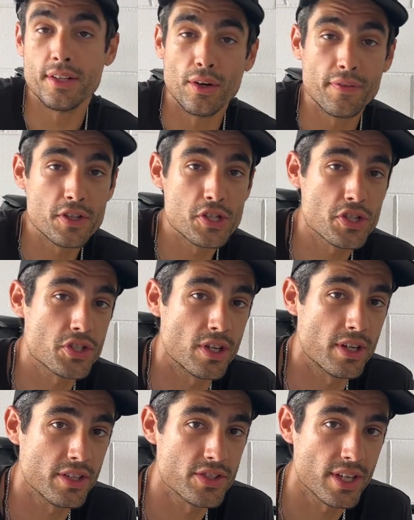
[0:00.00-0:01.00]
Now, if you're just
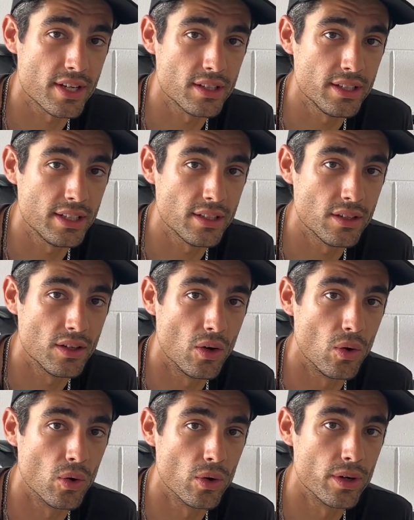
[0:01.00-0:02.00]
starting cycling
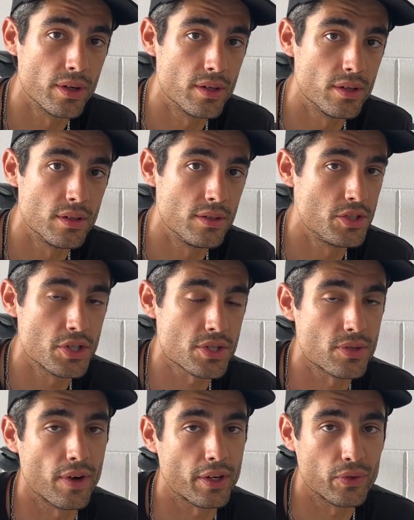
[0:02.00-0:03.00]
or just a
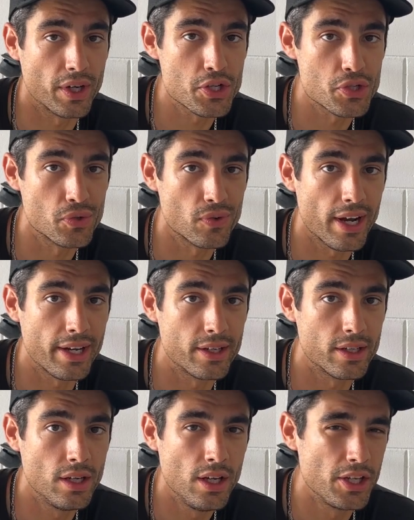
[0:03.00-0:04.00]
recreational
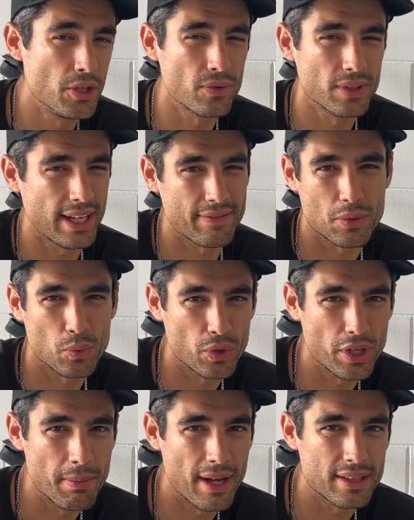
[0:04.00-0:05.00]
rider, you don't really have to
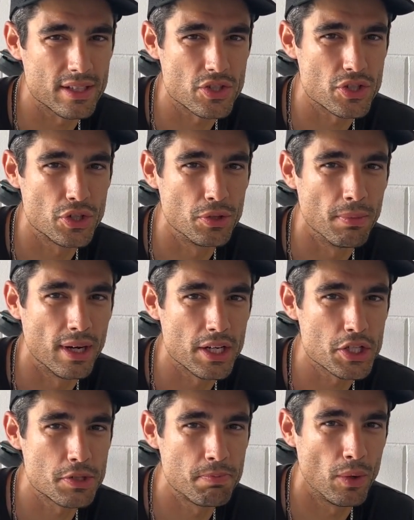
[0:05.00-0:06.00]
worry about this too much.